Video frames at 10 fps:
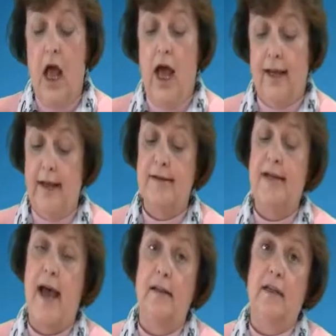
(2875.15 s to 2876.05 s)
Again,
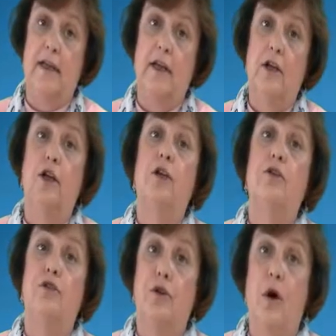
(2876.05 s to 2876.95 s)
sadly, too